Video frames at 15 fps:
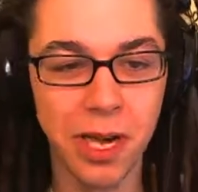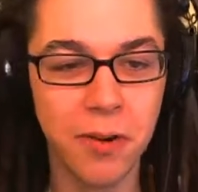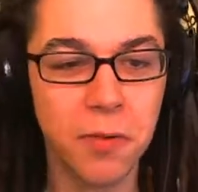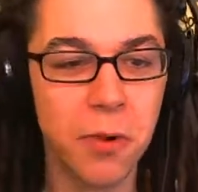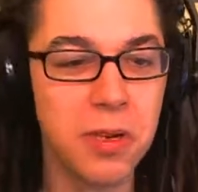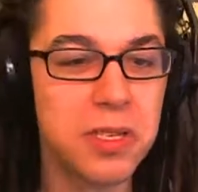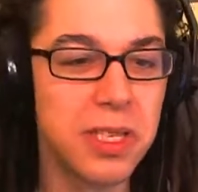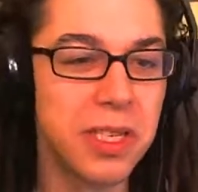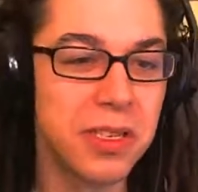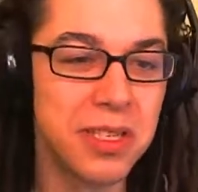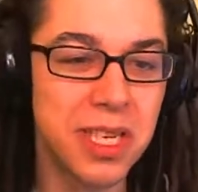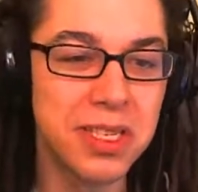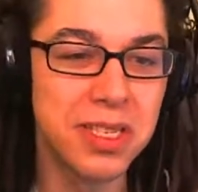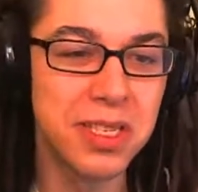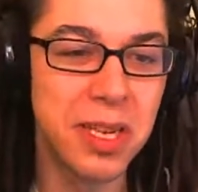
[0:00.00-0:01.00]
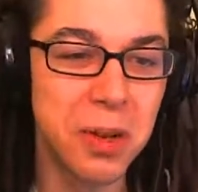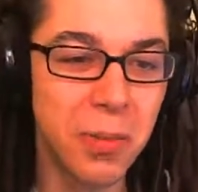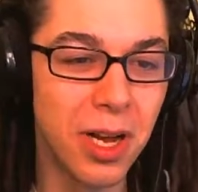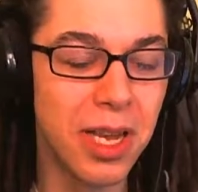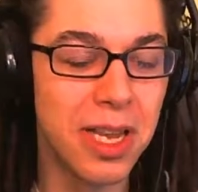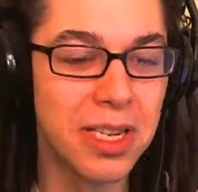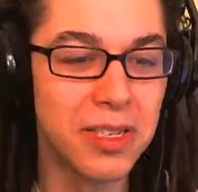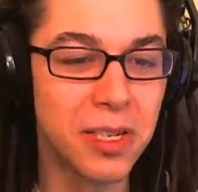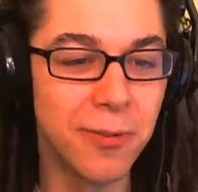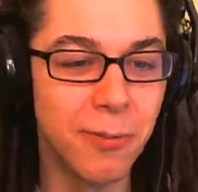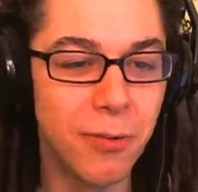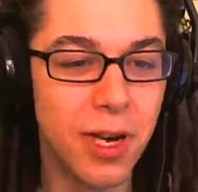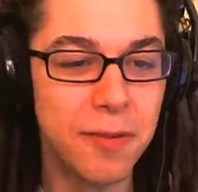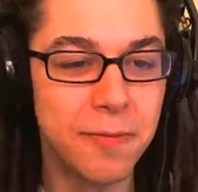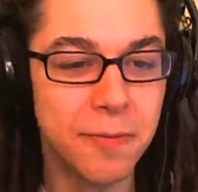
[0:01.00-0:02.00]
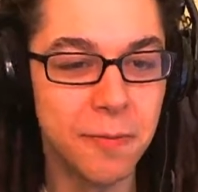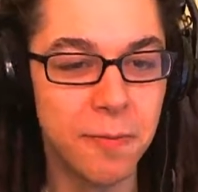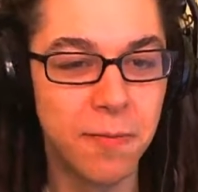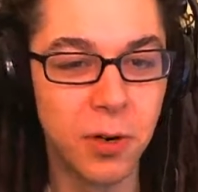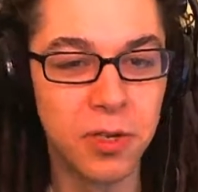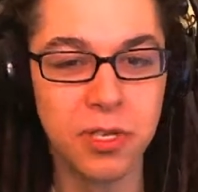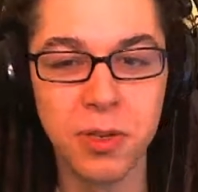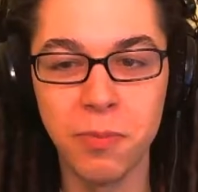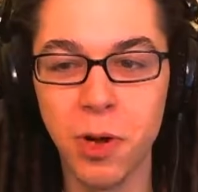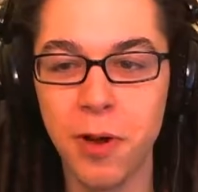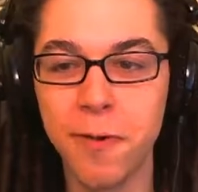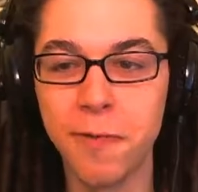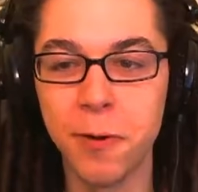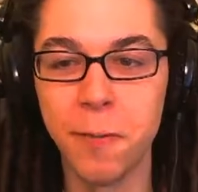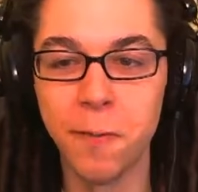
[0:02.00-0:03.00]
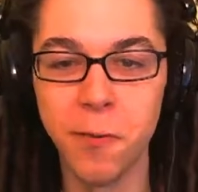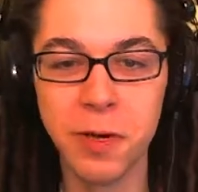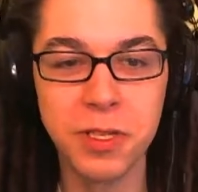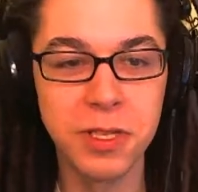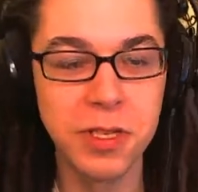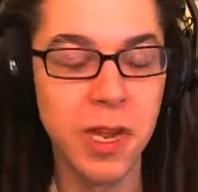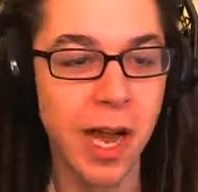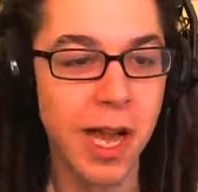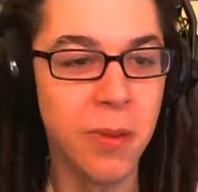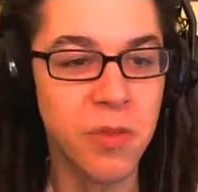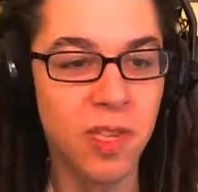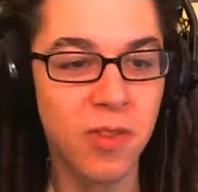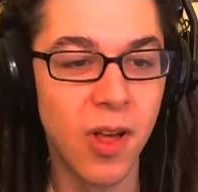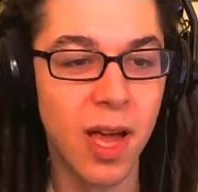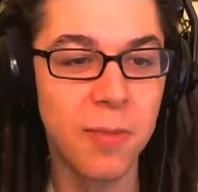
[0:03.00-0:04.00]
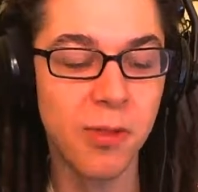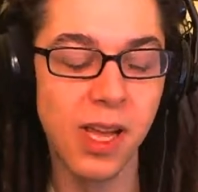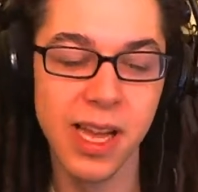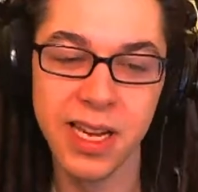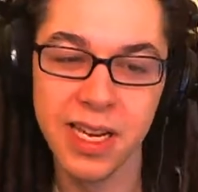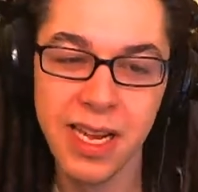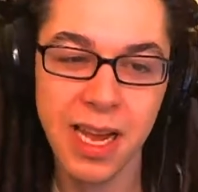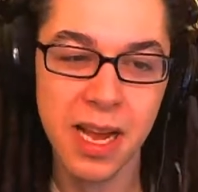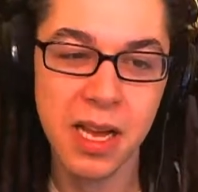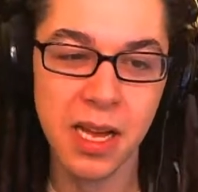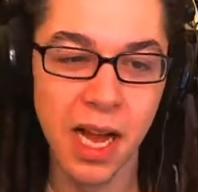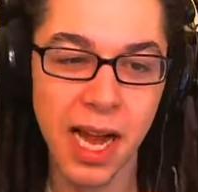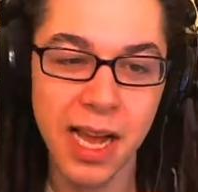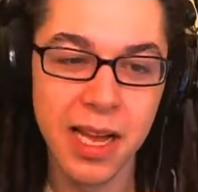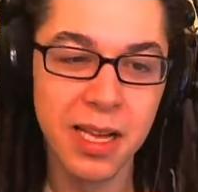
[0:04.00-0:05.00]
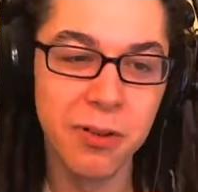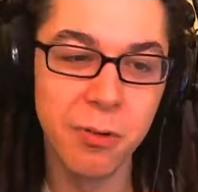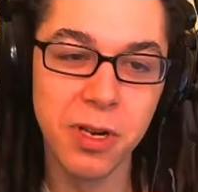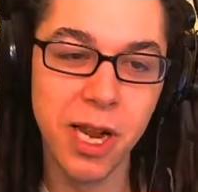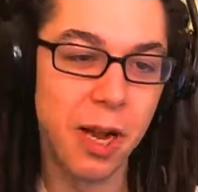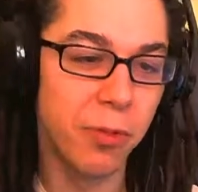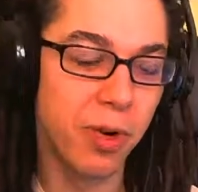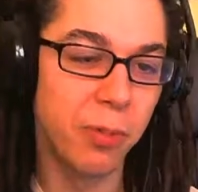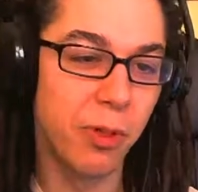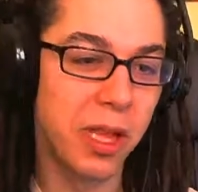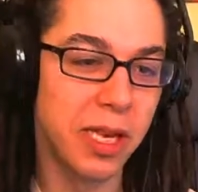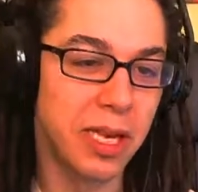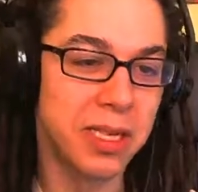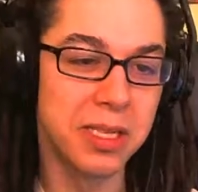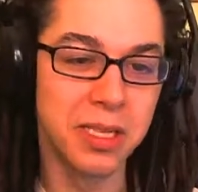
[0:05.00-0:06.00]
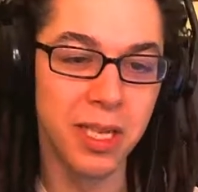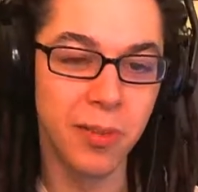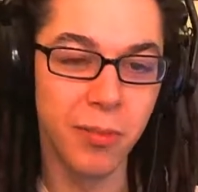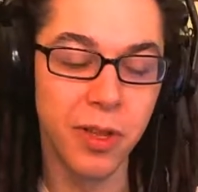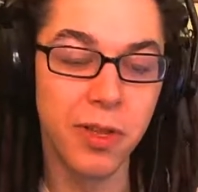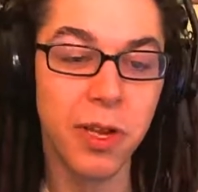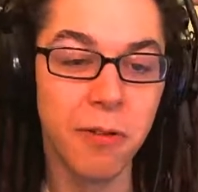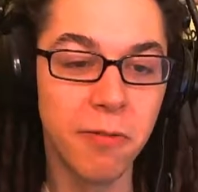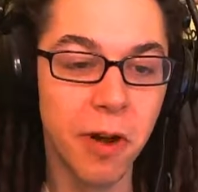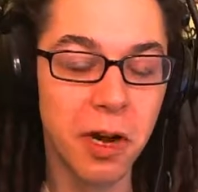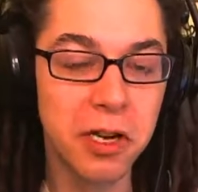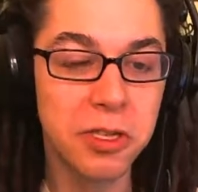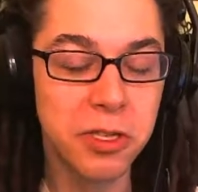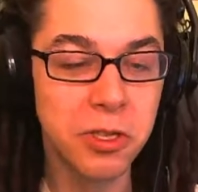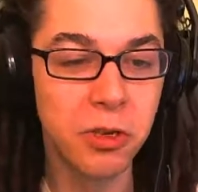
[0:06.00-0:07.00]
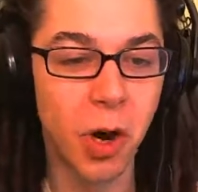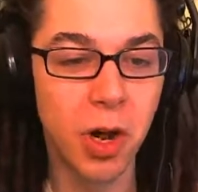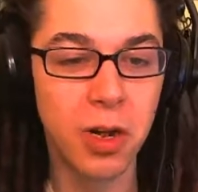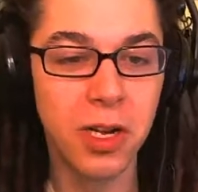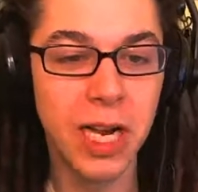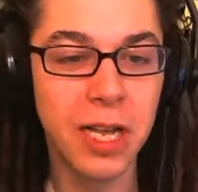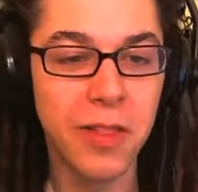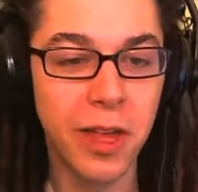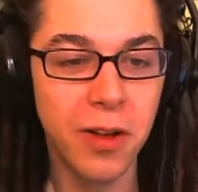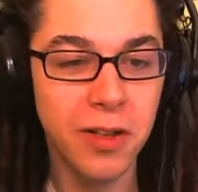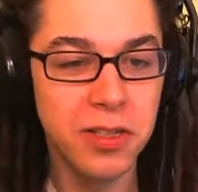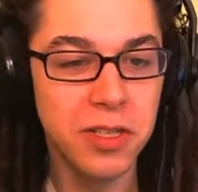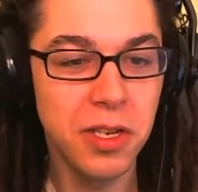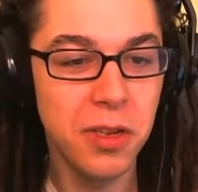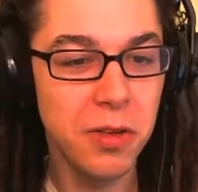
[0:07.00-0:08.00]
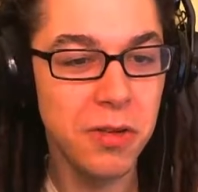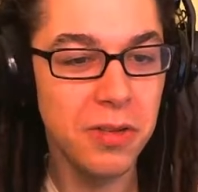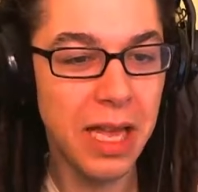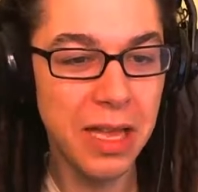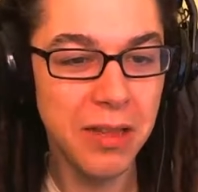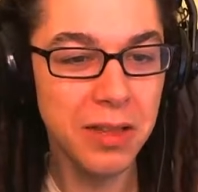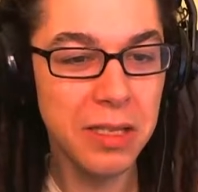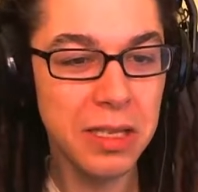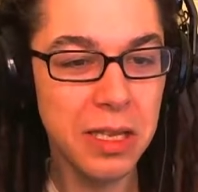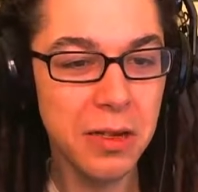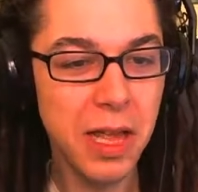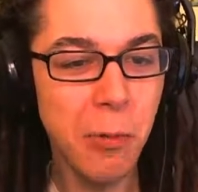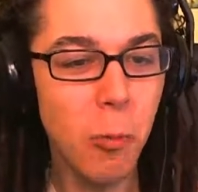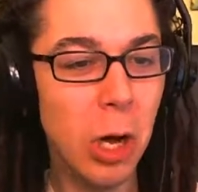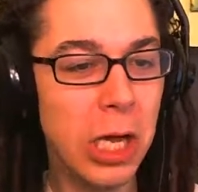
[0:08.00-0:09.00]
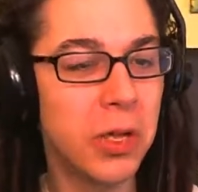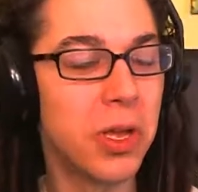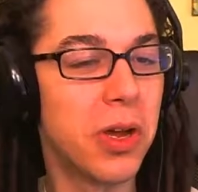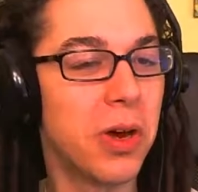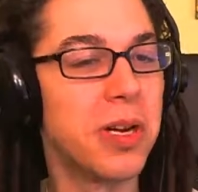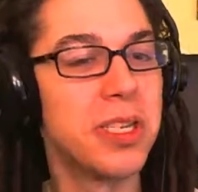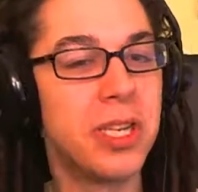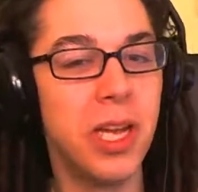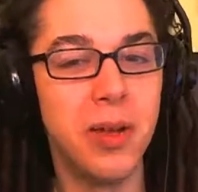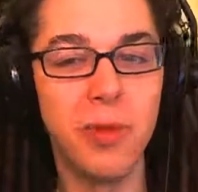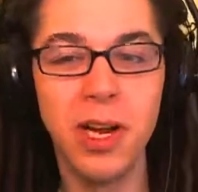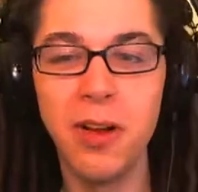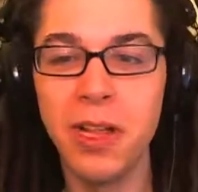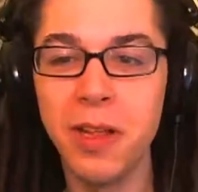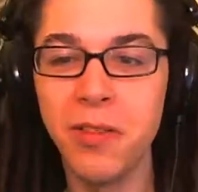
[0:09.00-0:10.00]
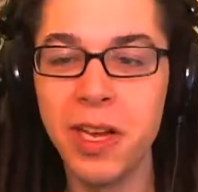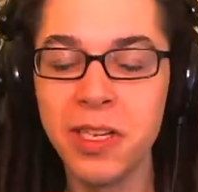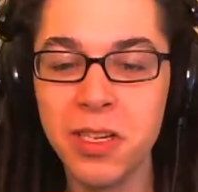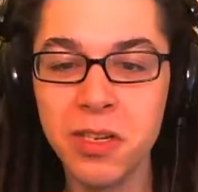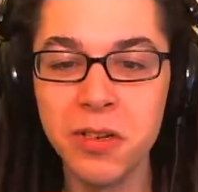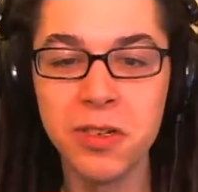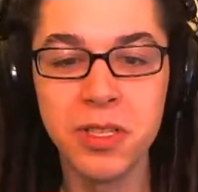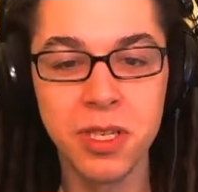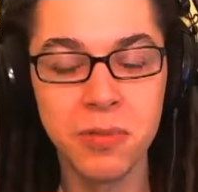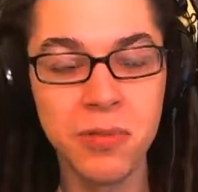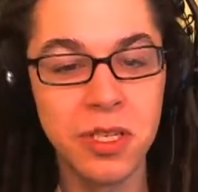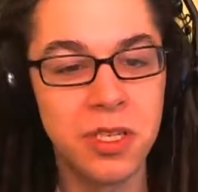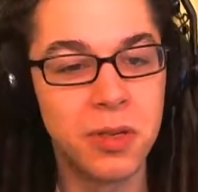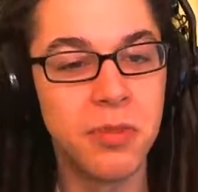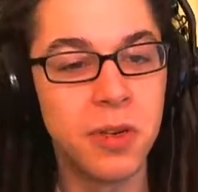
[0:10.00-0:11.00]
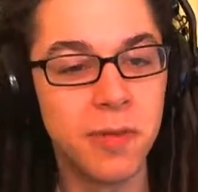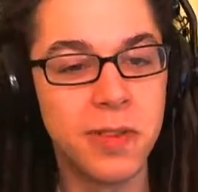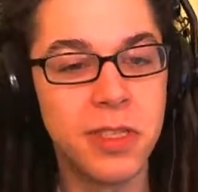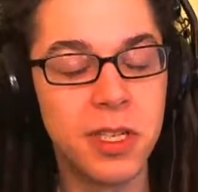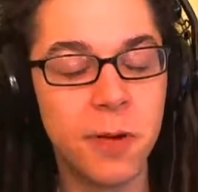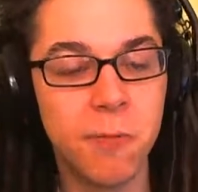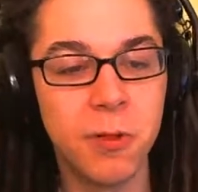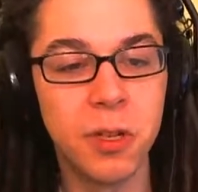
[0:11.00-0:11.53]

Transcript: And of course, like you said, Sigma is a rough first opponent. For your first time in the limelight, I would not want to play against Sigma. They're very strong, and they're that wild card team. You know, they like to do some different stuff with their